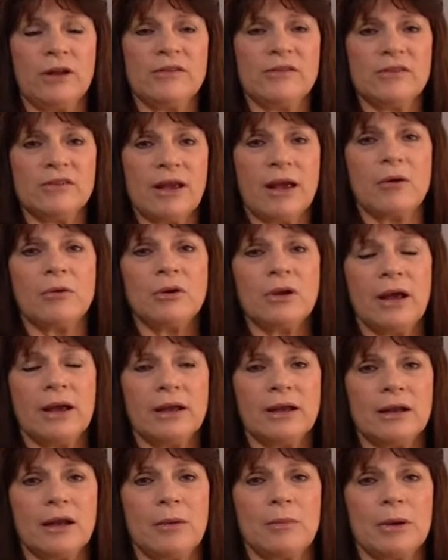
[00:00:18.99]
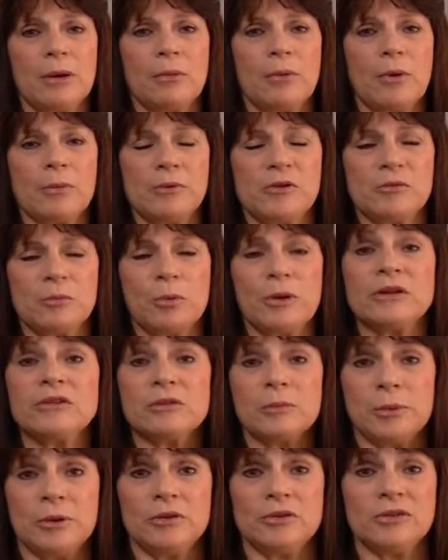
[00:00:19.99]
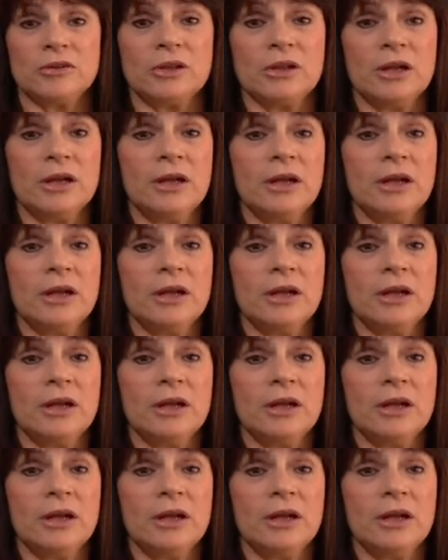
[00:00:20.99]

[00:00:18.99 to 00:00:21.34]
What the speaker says: and sound economic principles.